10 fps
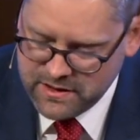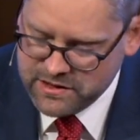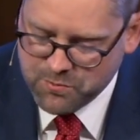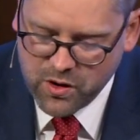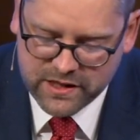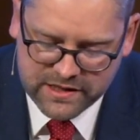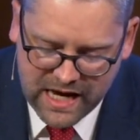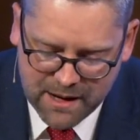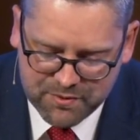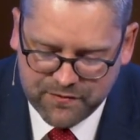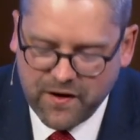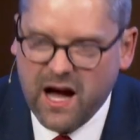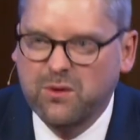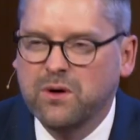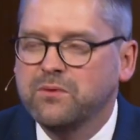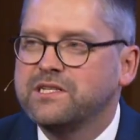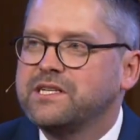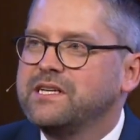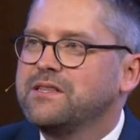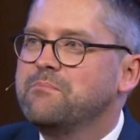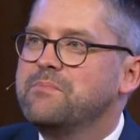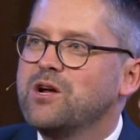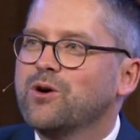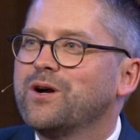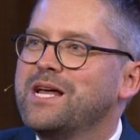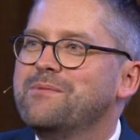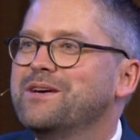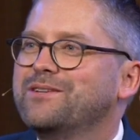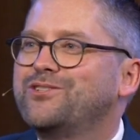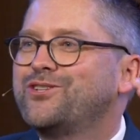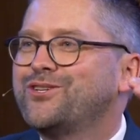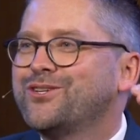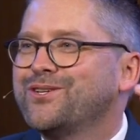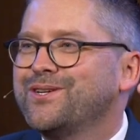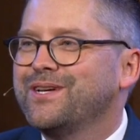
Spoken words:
This point is amplified when we see the mirror image